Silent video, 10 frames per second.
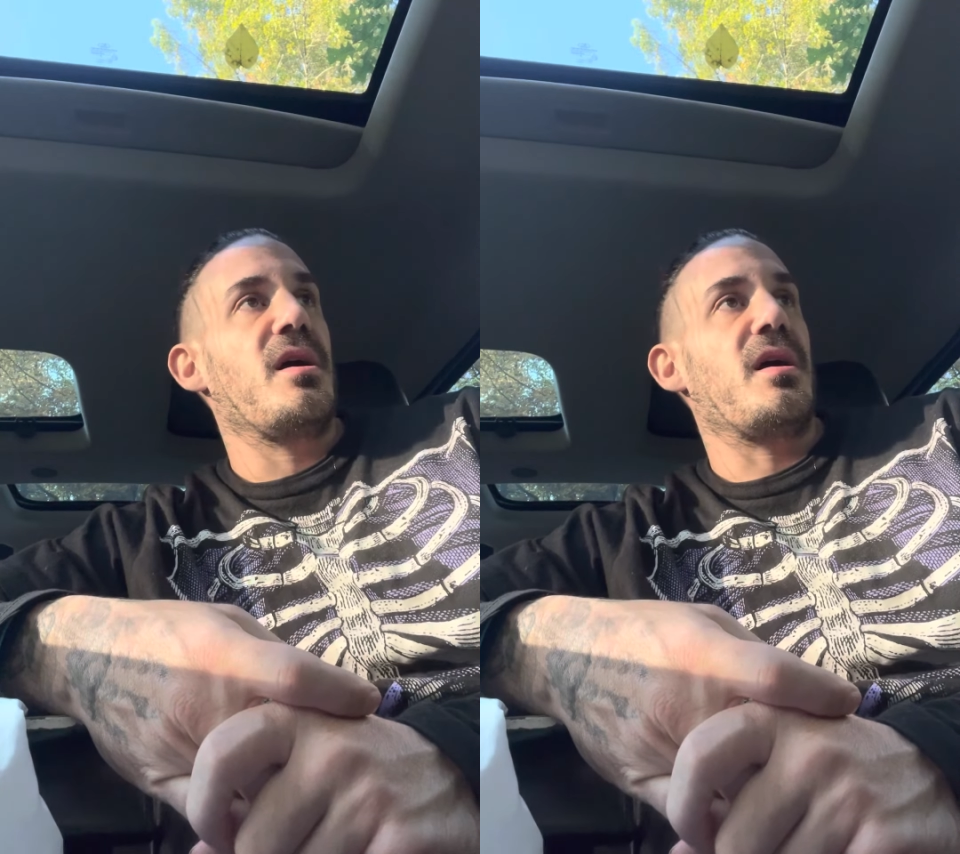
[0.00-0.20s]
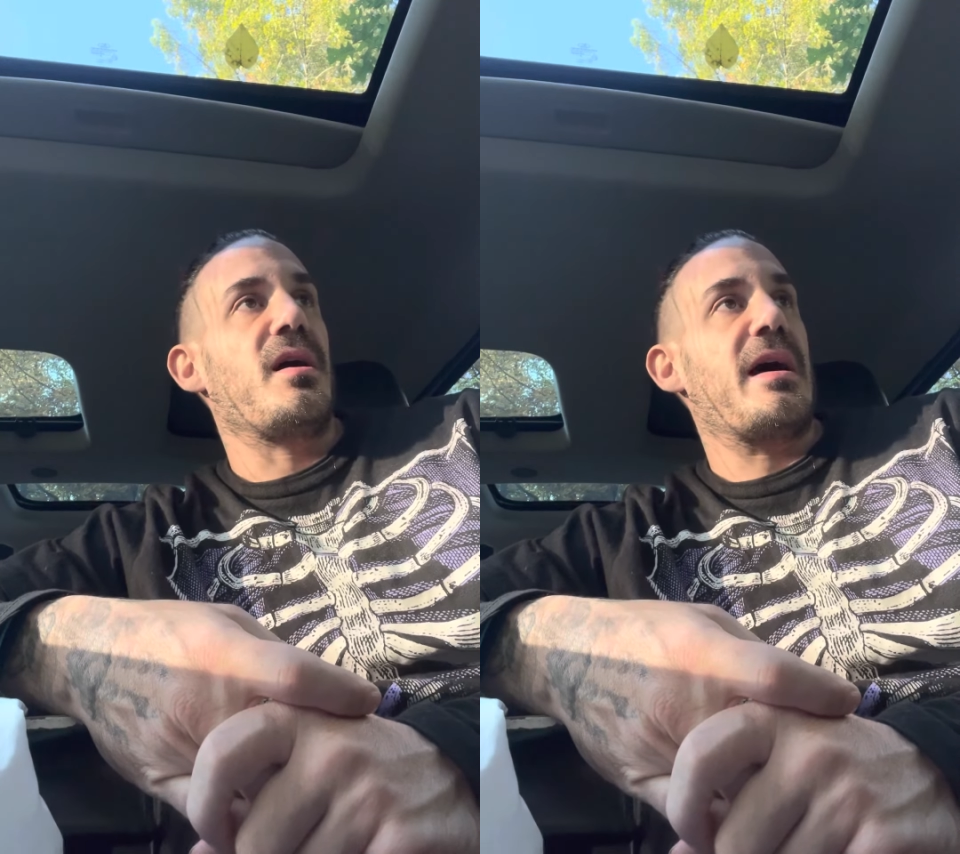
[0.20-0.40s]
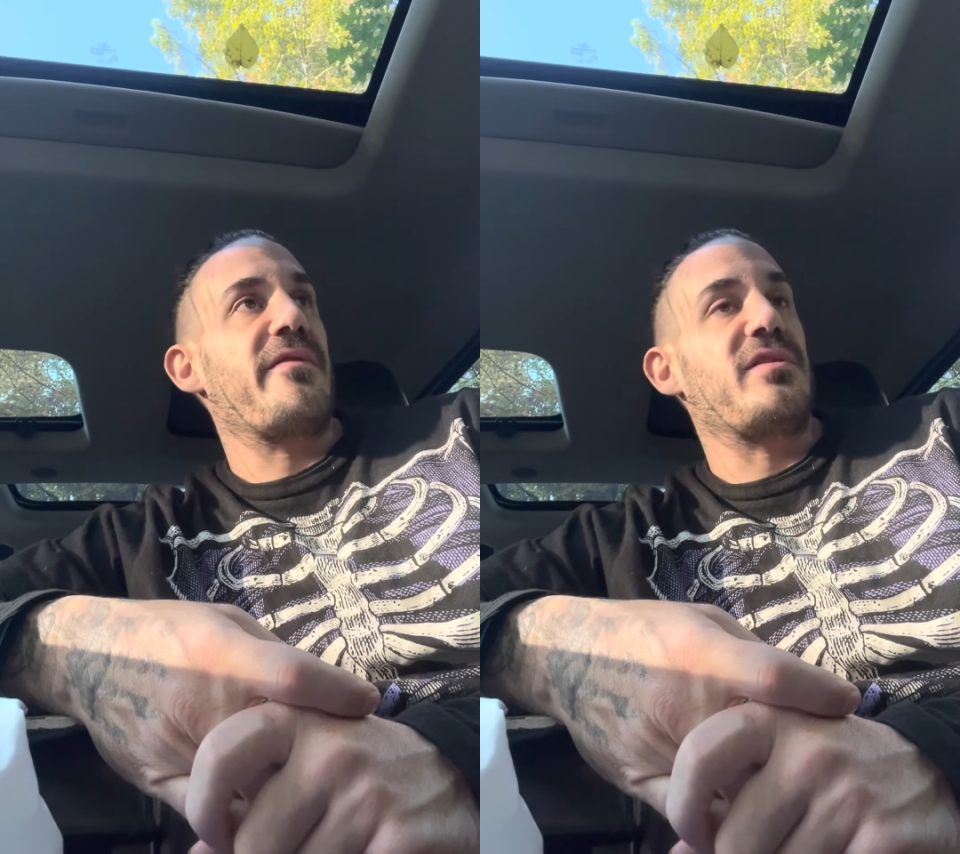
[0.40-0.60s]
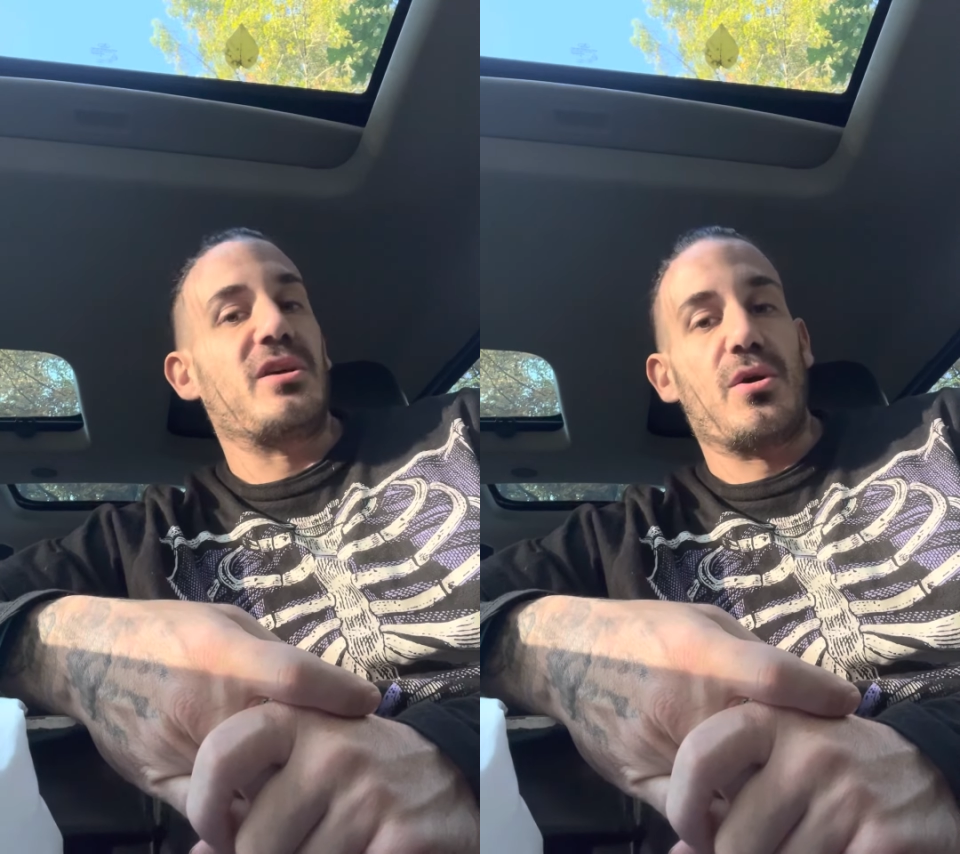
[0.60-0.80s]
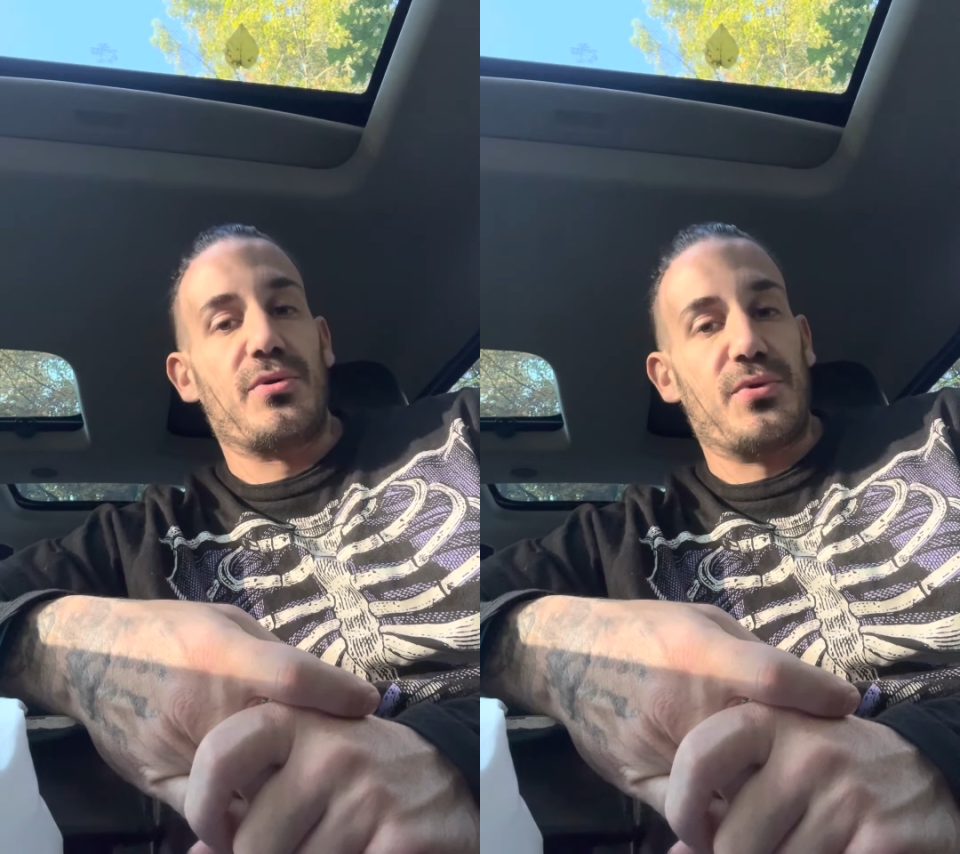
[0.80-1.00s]
having to
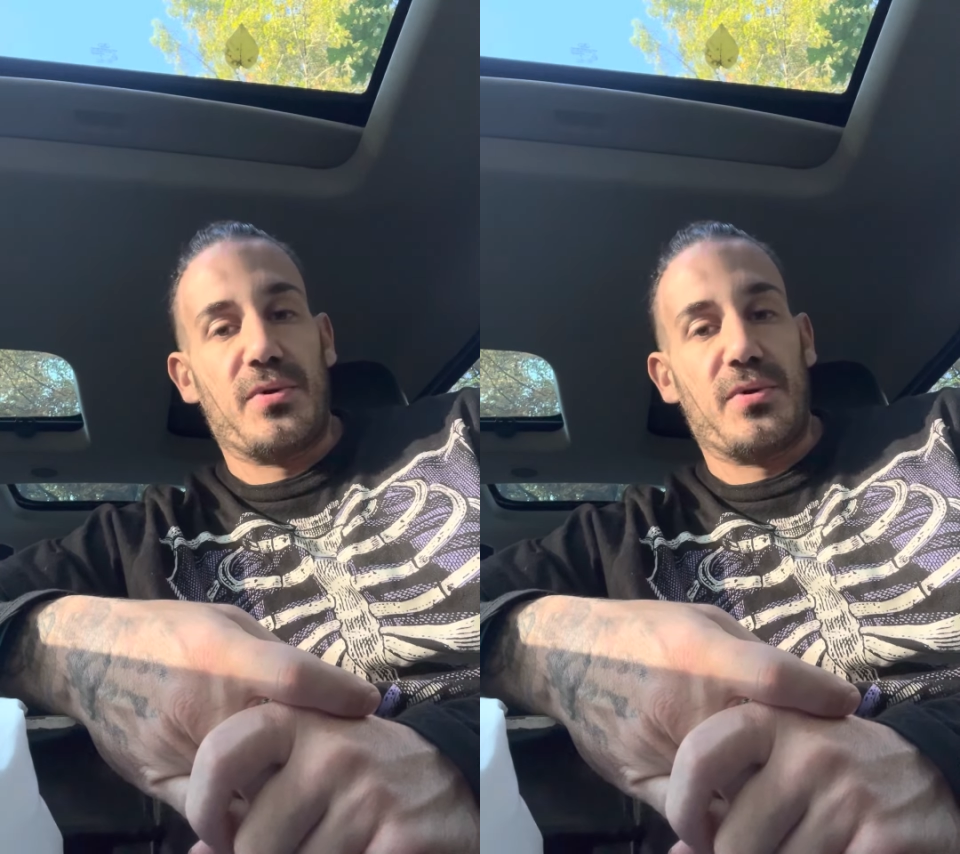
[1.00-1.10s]
go through